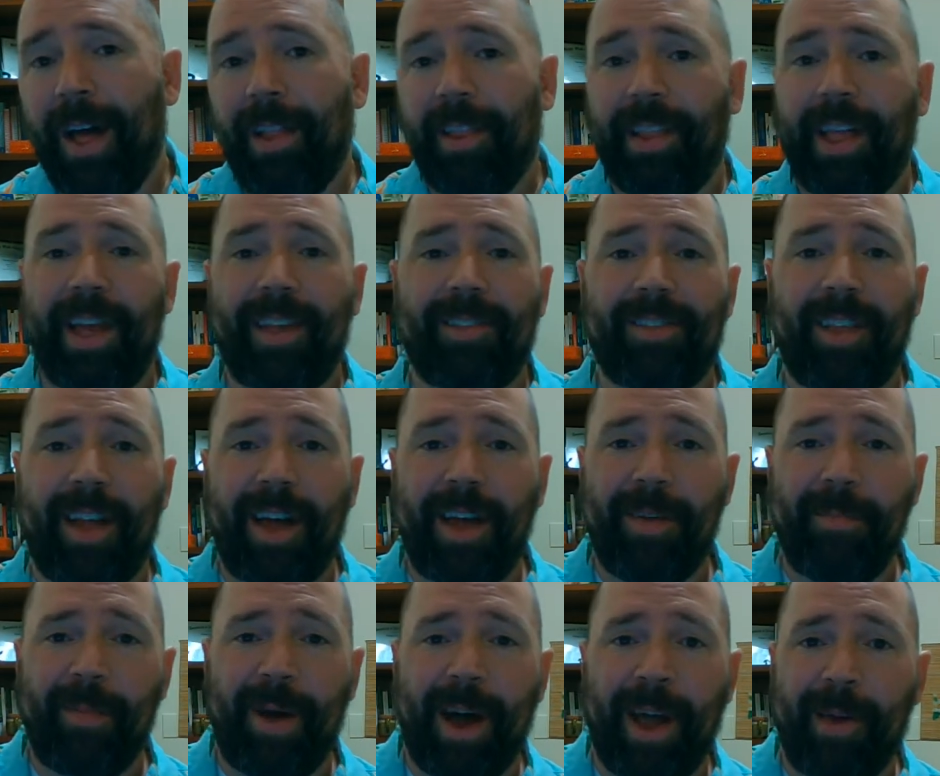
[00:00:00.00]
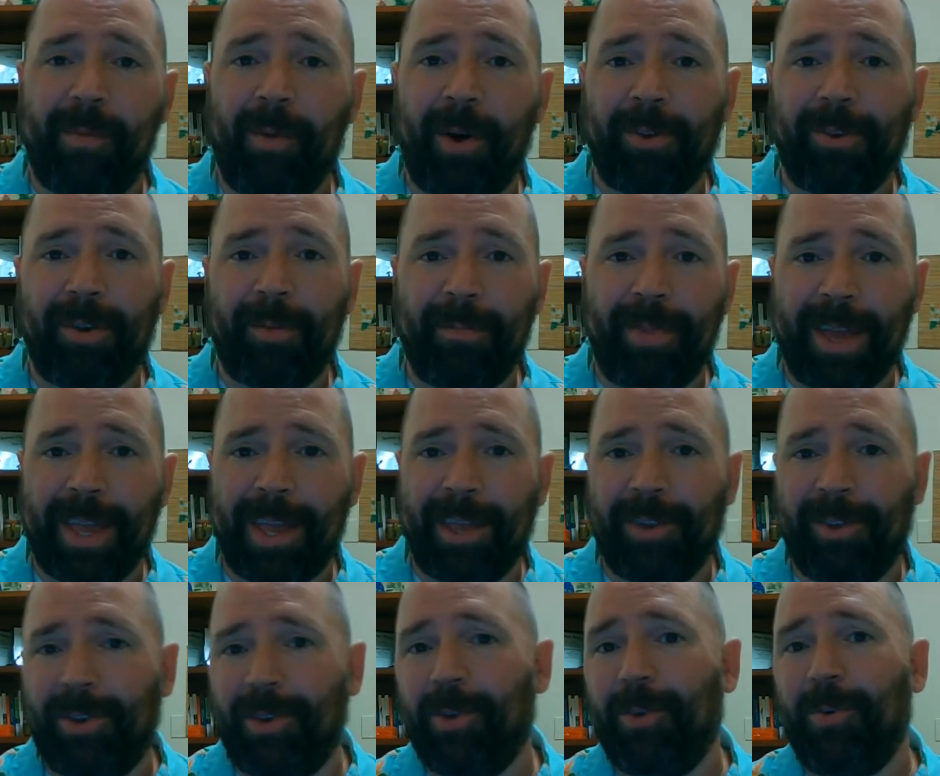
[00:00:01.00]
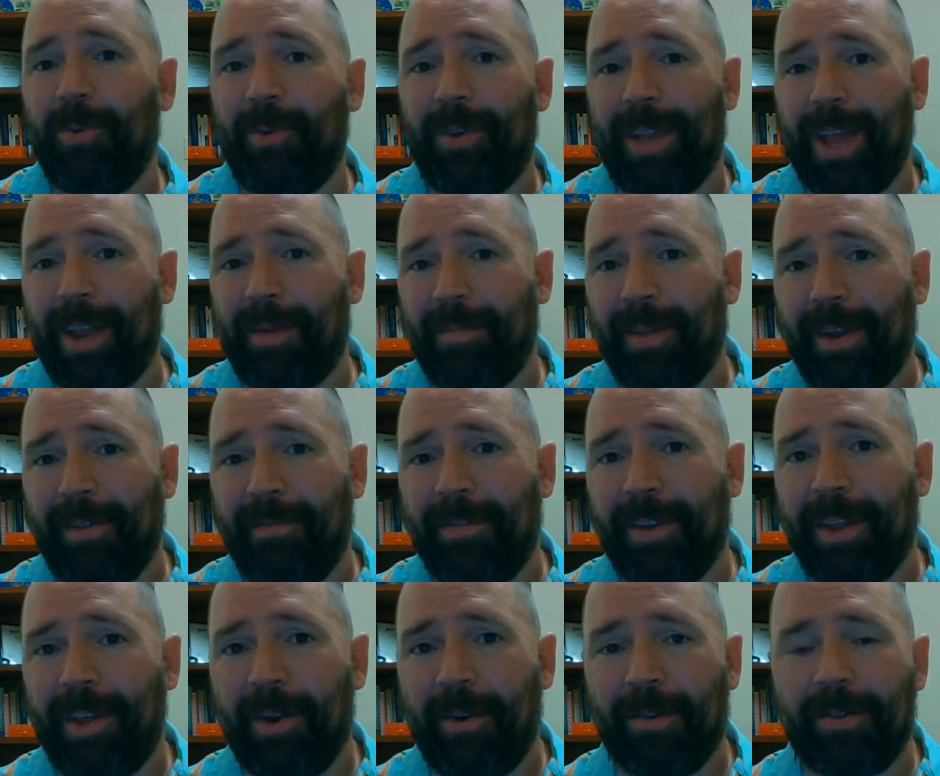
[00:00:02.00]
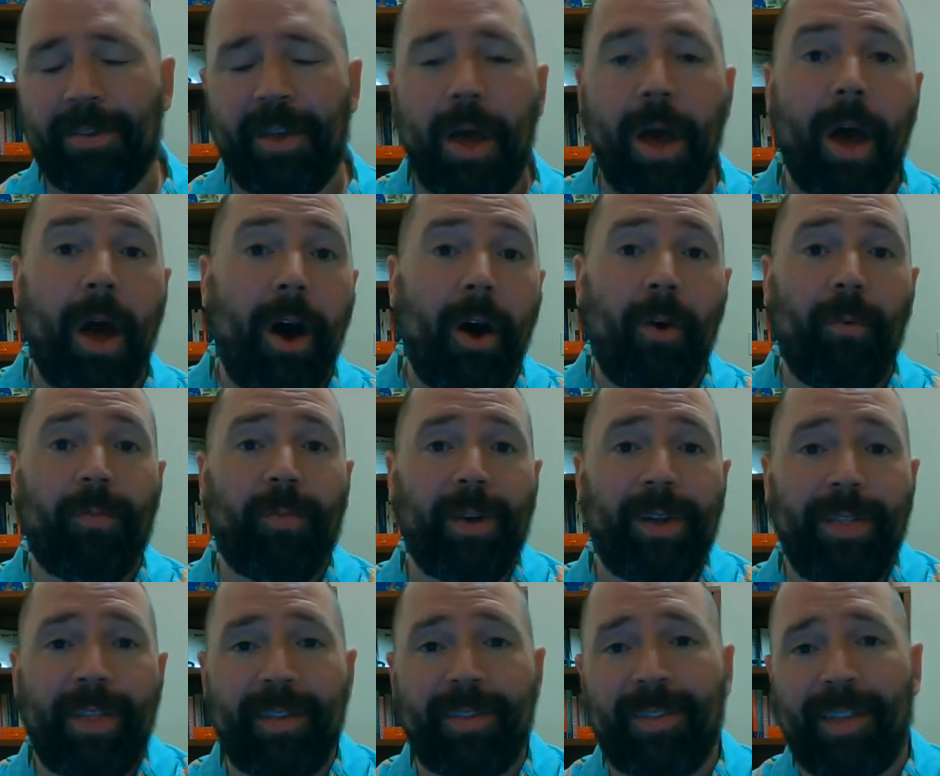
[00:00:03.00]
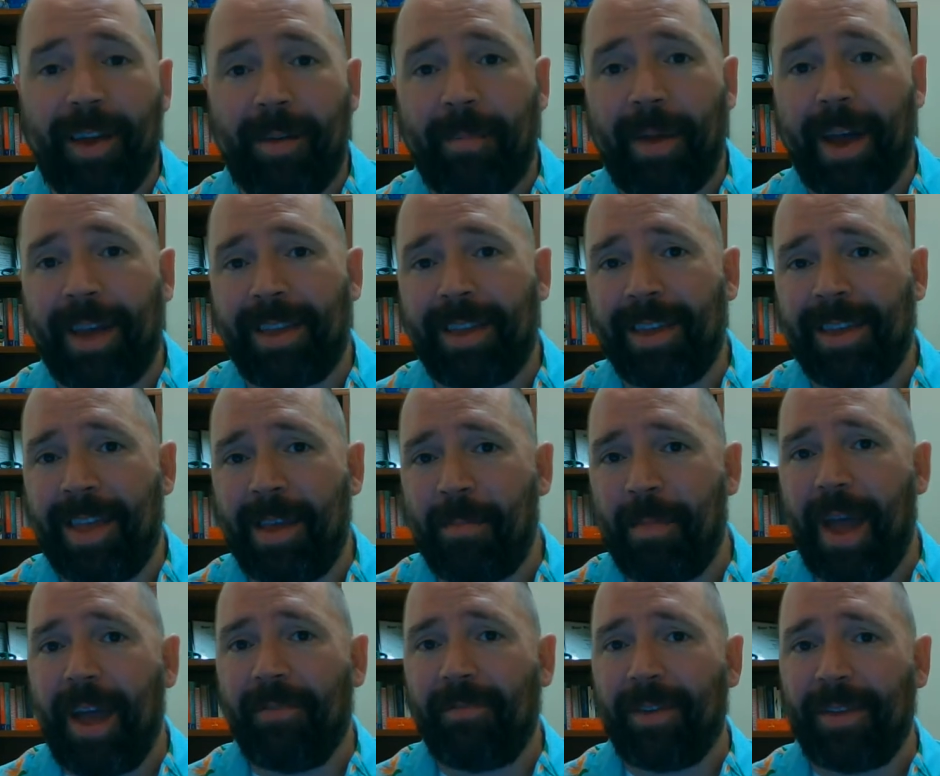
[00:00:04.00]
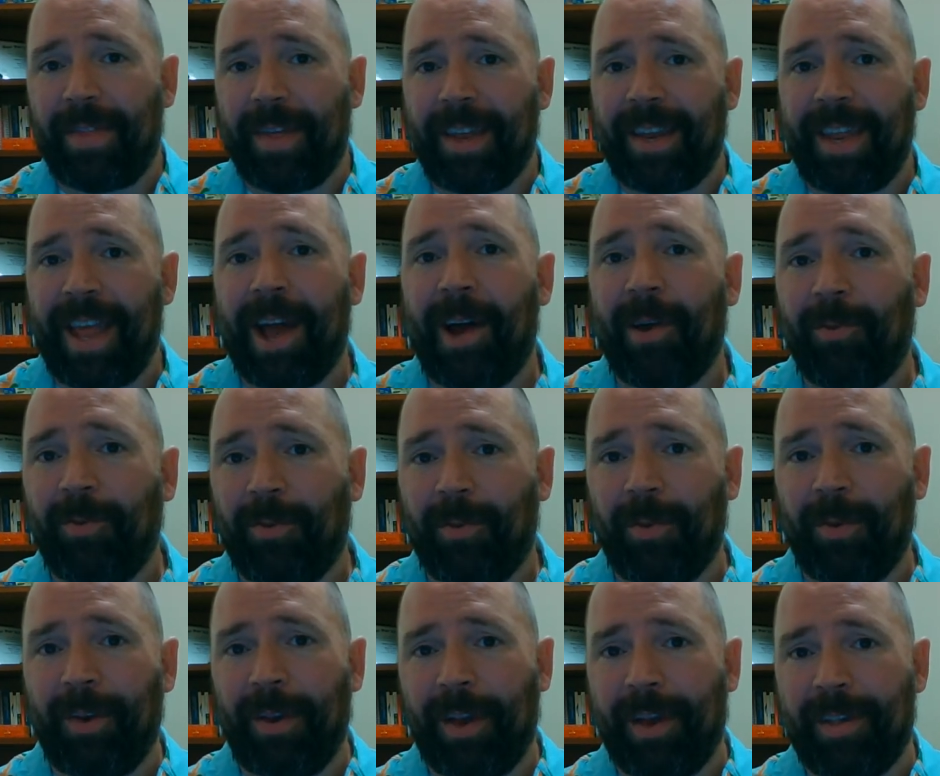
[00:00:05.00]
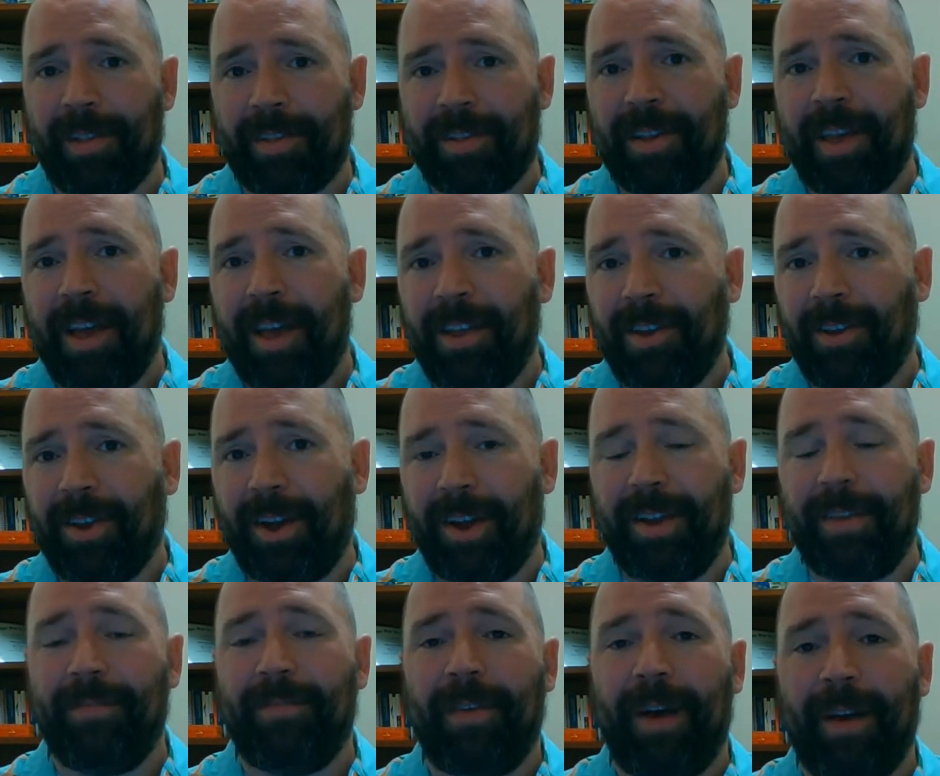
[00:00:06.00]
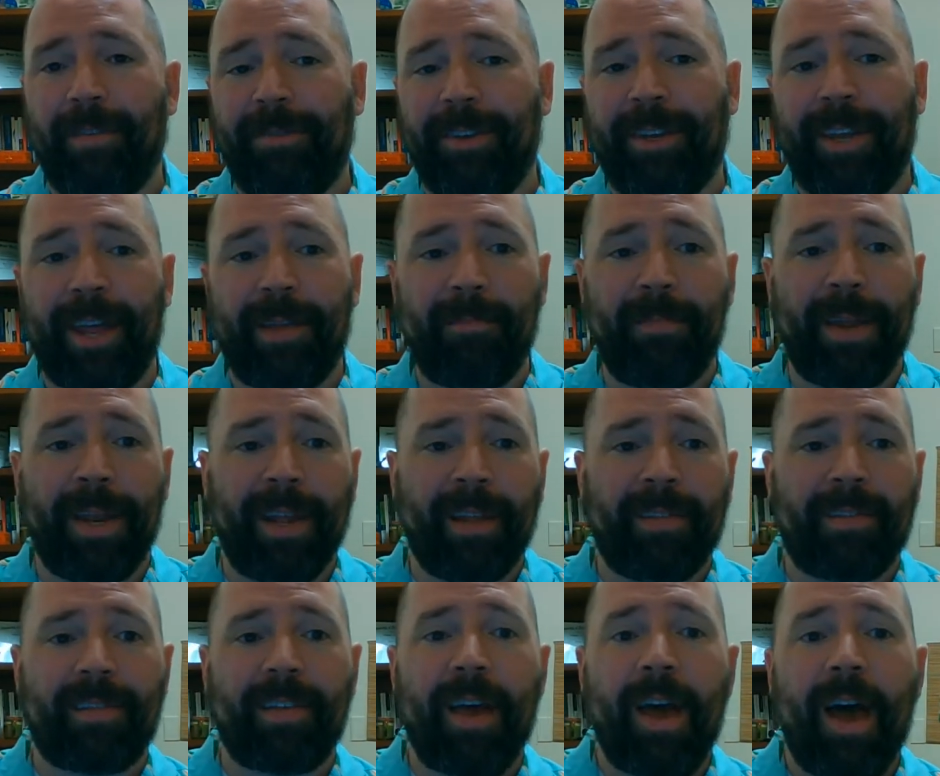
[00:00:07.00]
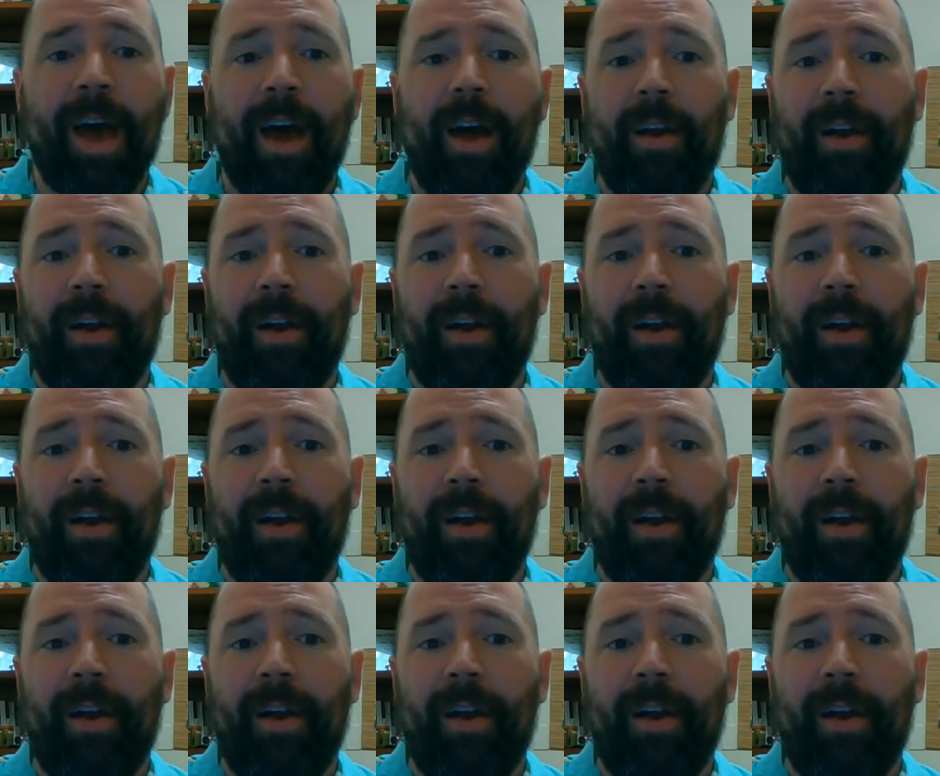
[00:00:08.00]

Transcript: Last time I wound up making two 10-minute videos. Hopefully this time I can keep everything down to a nice, tight 5 to 10 minutes.